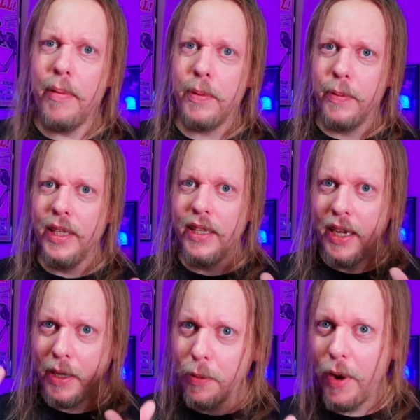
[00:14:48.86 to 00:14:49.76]
I'm not really
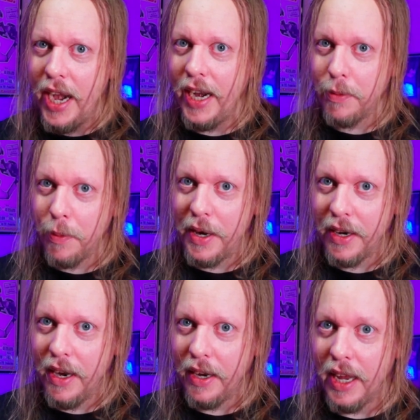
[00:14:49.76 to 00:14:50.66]
like great at run
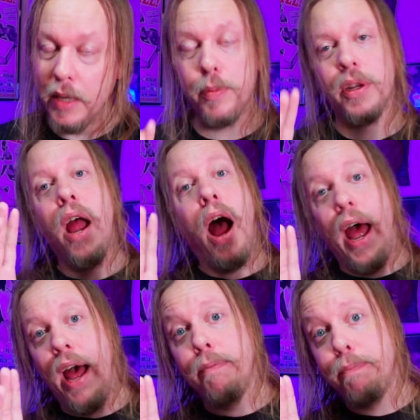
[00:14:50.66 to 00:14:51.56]
and gun games, but
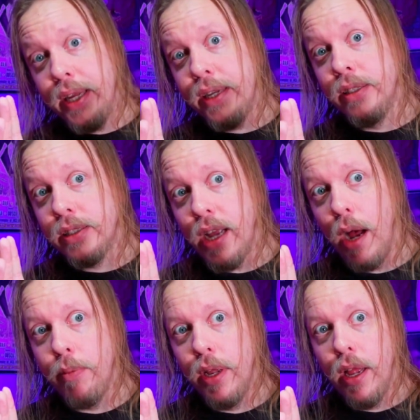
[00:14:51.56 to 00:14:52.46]
I have beaten
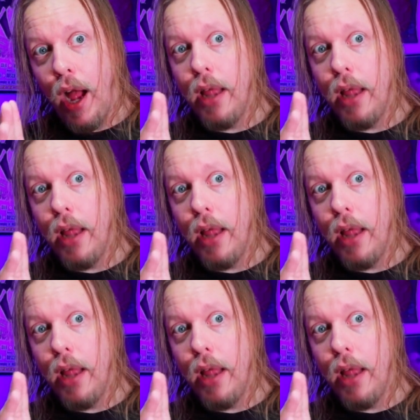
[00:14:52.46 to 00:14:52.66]
some.